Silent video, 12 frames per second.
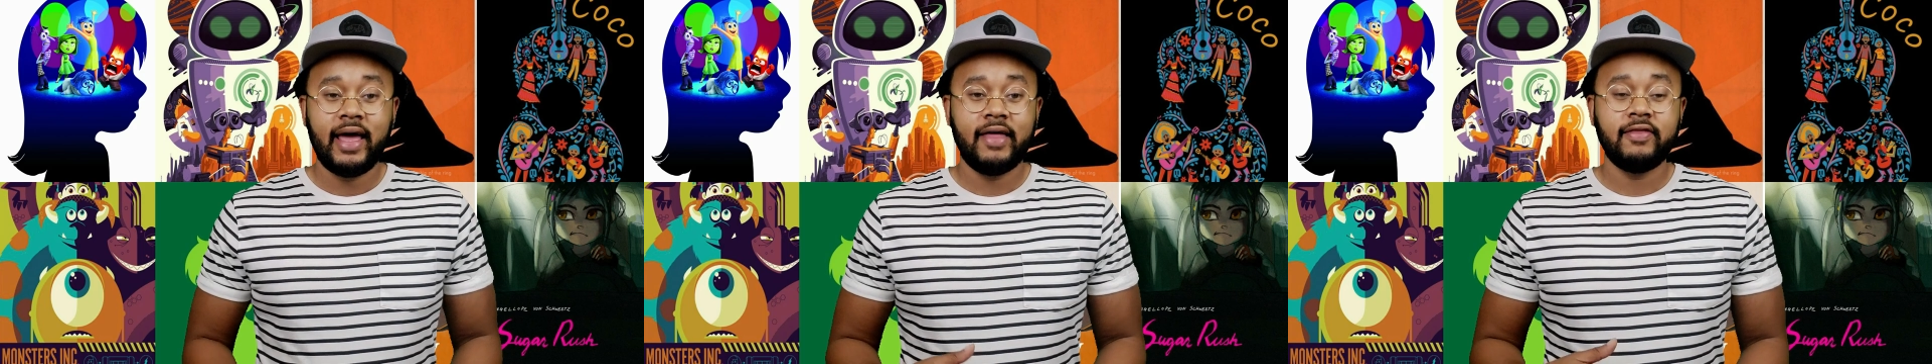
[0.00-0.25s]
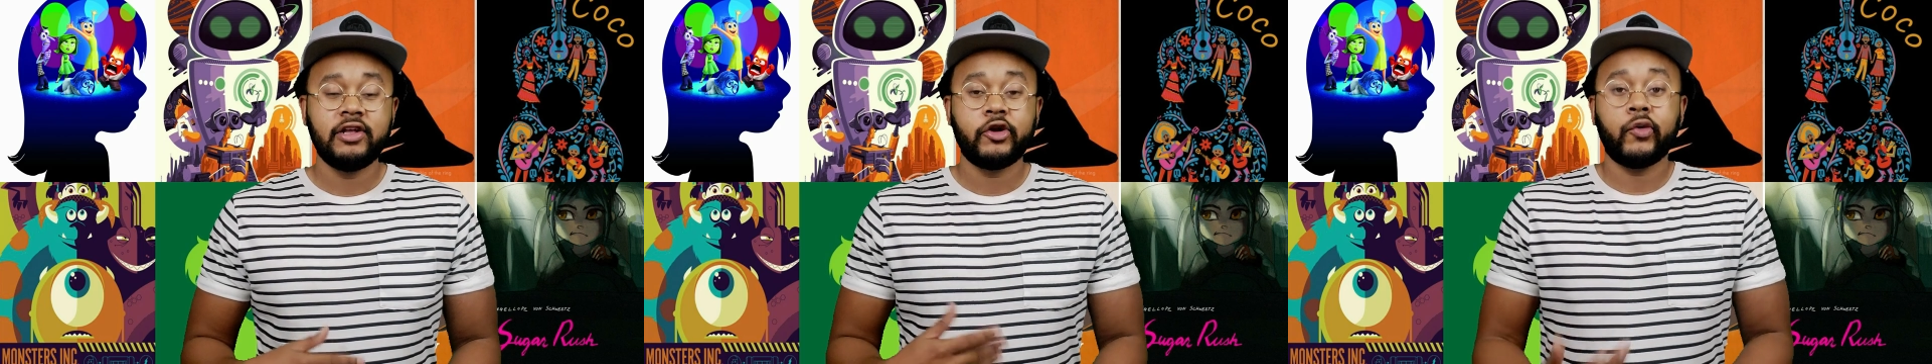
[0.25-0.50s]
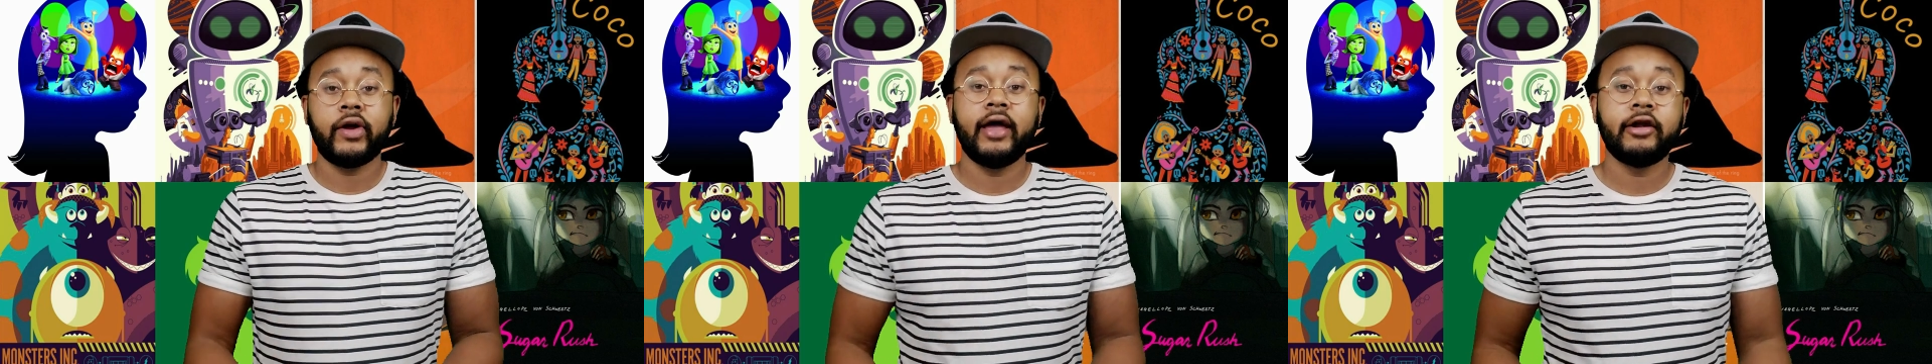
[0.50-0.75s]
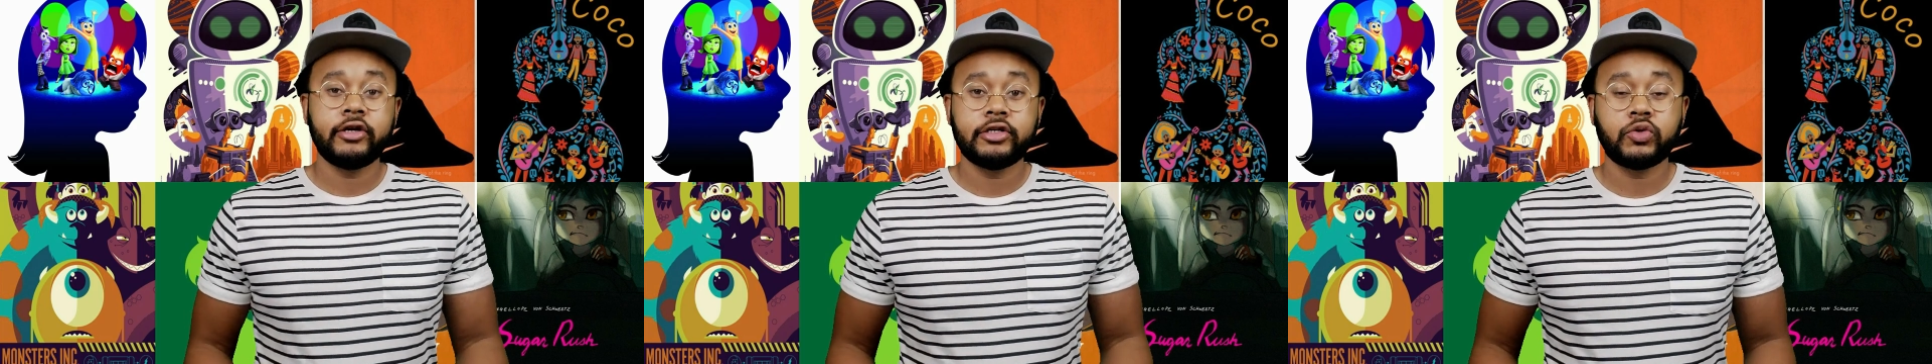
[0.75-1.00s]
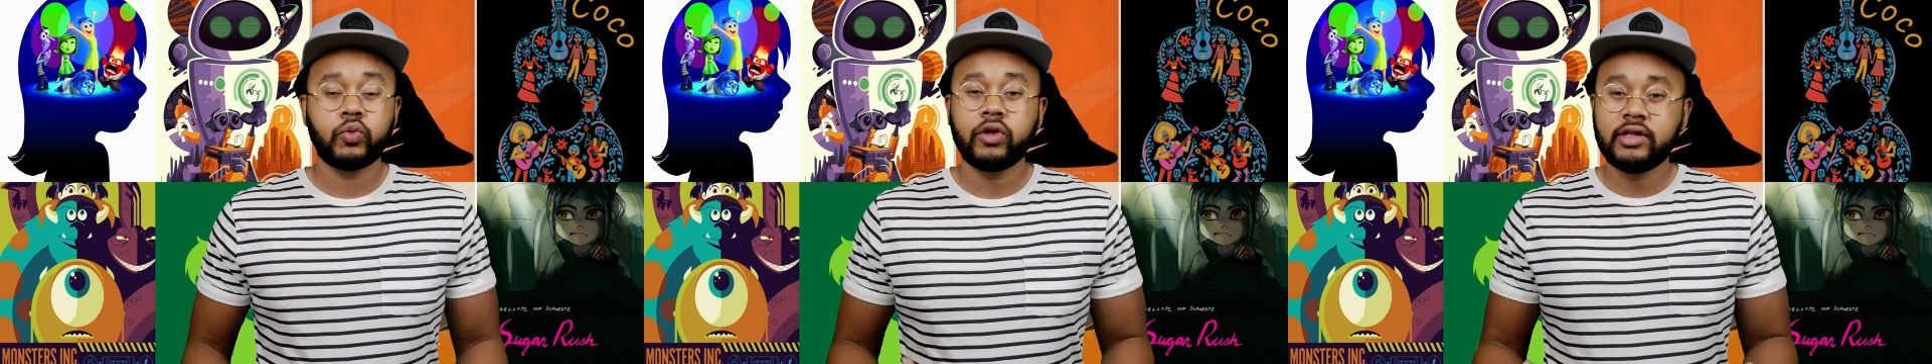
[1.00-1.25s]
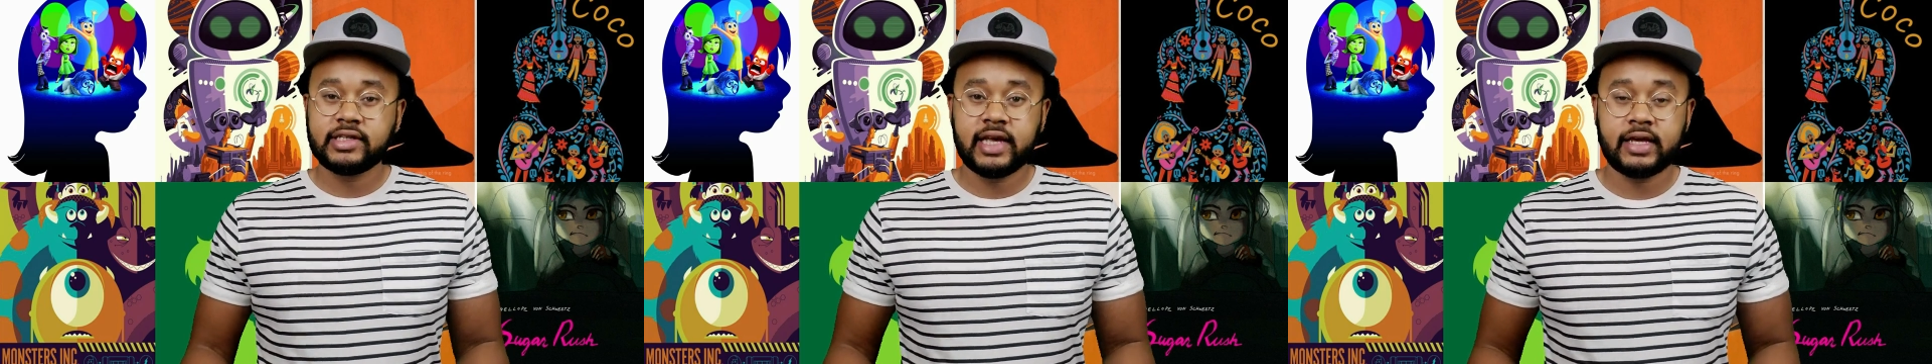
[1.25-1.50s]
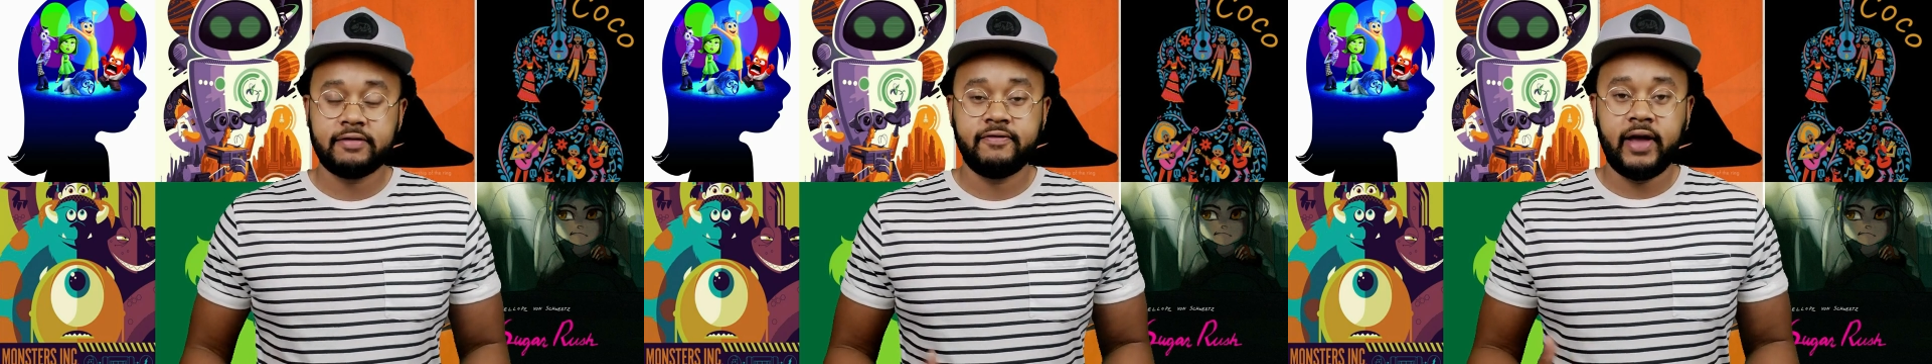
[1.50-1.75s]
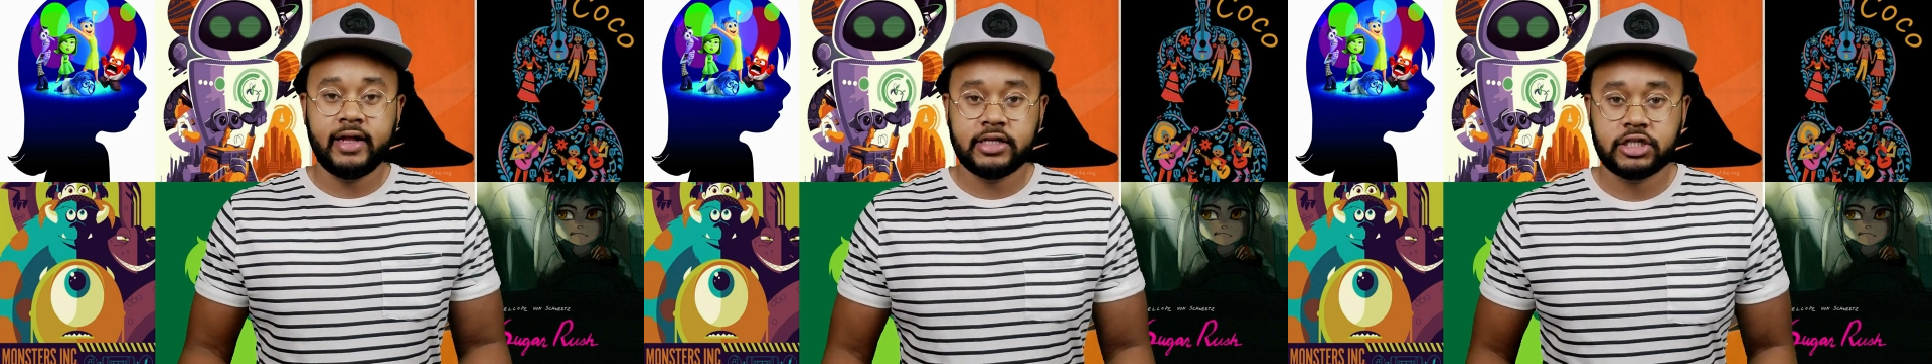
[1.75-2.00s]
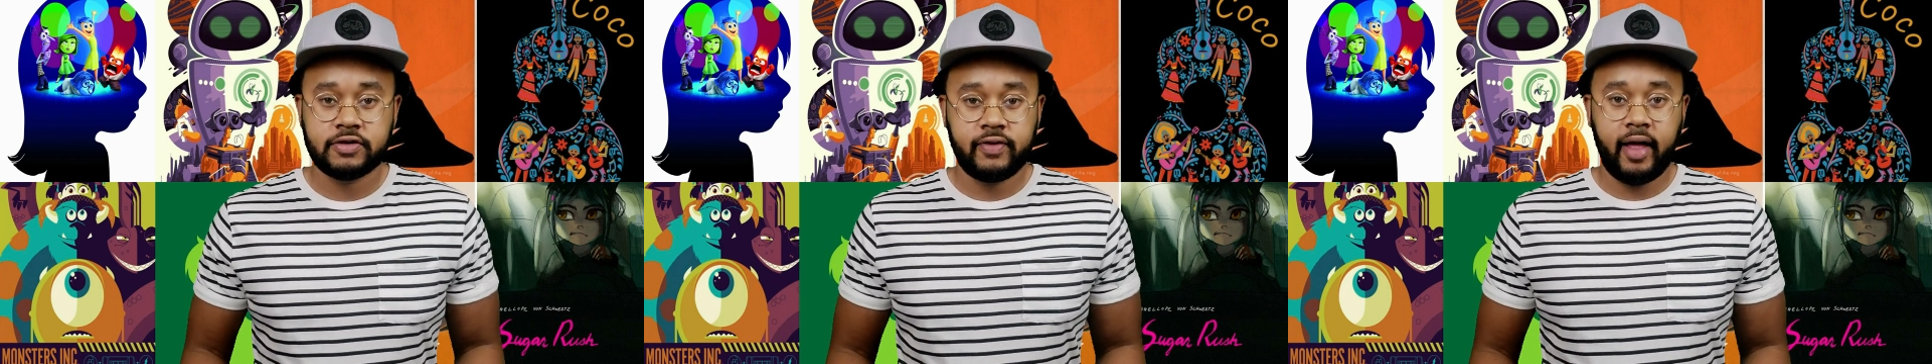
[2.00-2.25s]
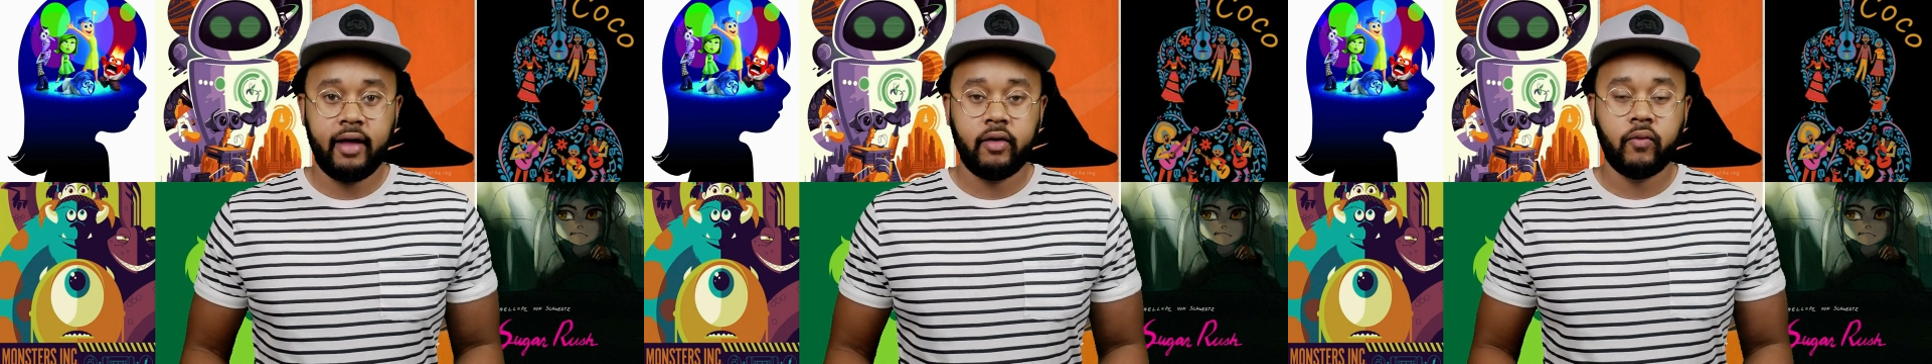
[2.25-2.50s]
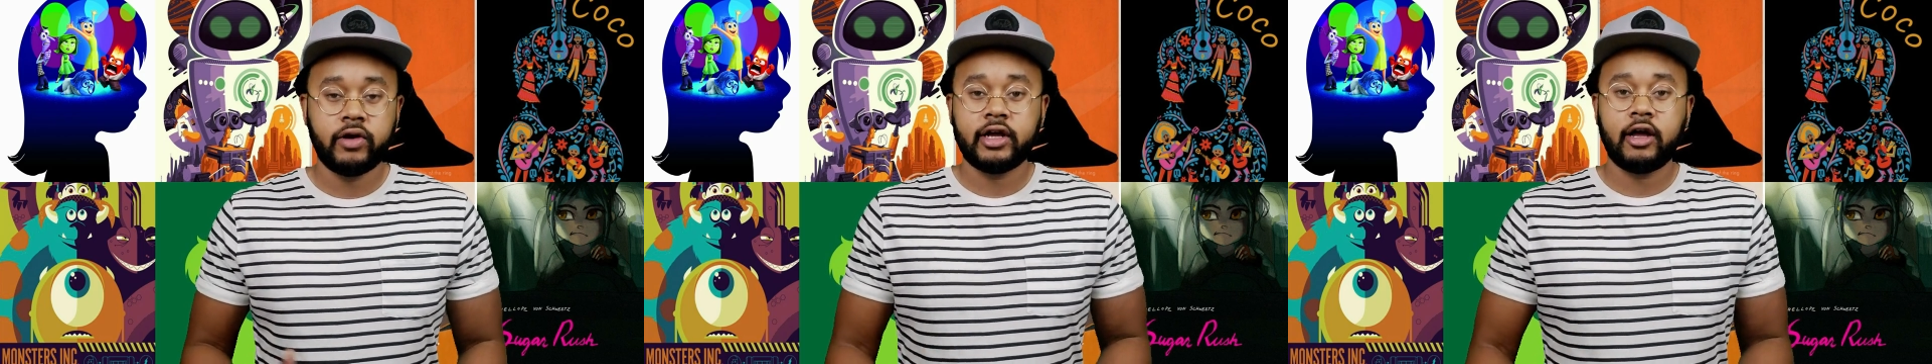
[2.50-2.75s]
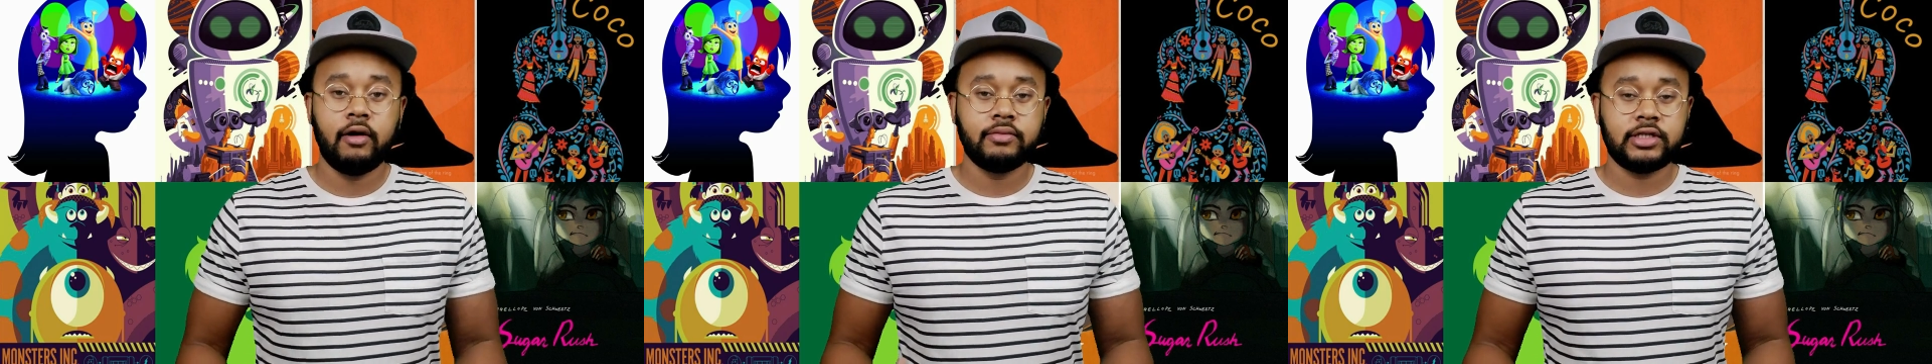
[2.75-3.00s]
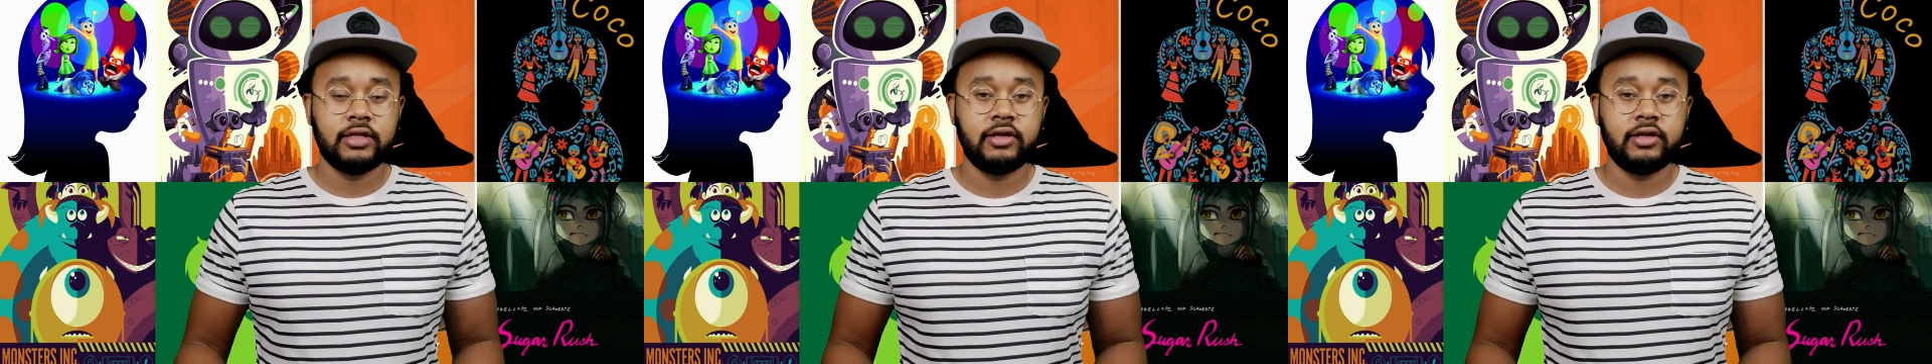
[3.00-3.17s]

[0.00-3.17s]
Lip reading: and the creators really take advantage of that when it comes to